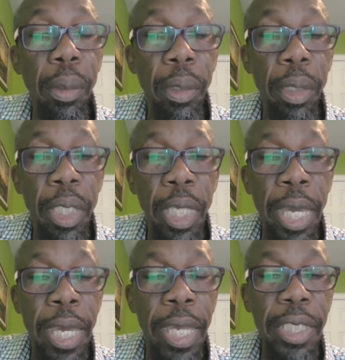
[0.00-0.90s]

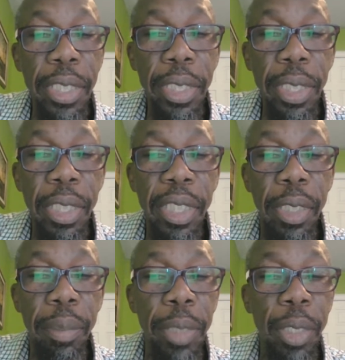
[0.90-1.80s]
Yes, this
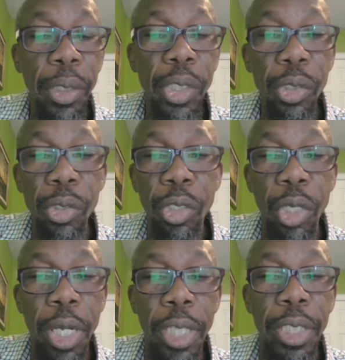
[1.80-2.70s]
is me, Hudson
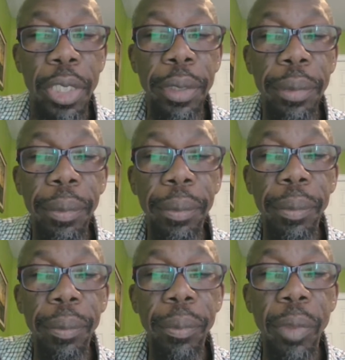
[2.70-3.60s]
George,
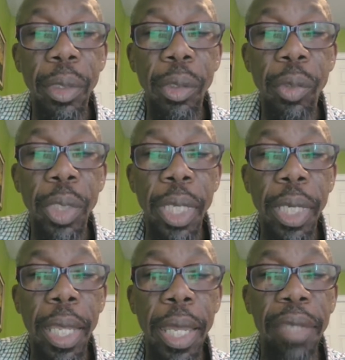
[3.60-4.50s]
doing a
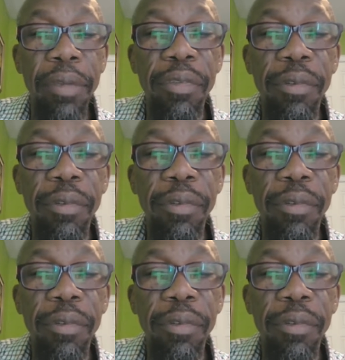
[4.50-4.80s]
live.